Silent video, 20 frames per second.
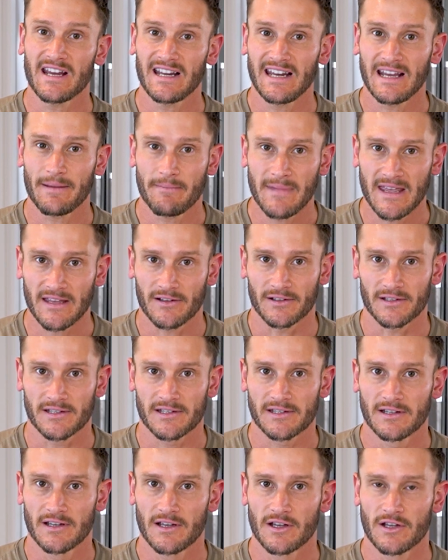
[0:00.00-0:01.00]
eating
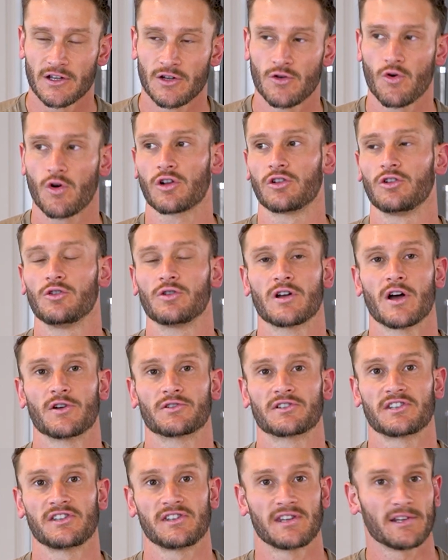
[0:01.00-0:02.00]
meals, your
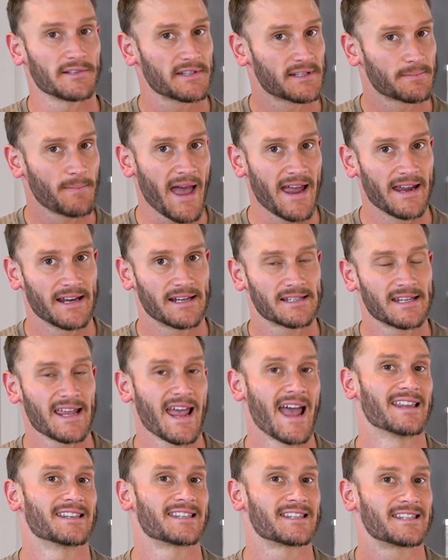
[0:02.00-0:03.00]
glucose still
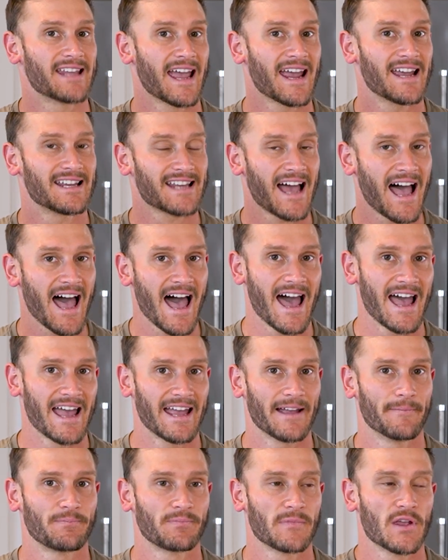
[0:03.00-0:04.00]
spikes and stays
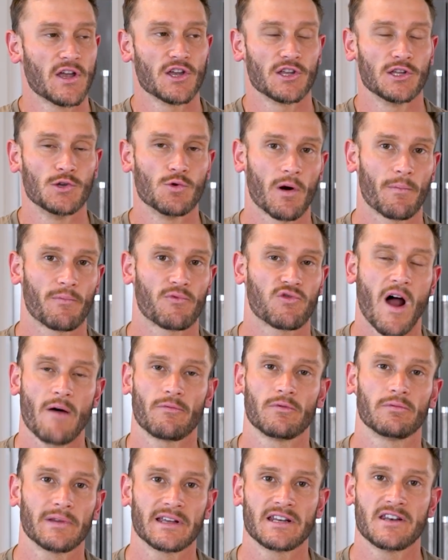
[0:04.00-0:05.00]
high, you are
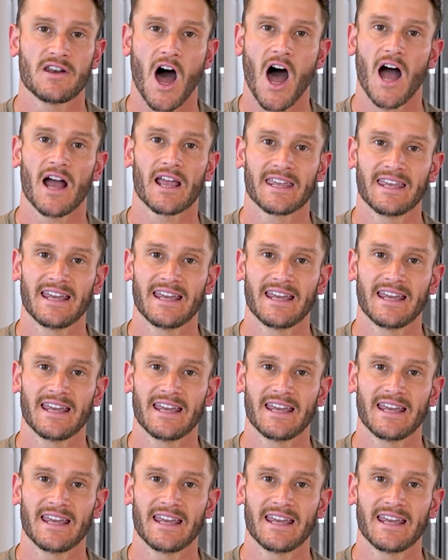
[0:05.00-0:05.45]
probably not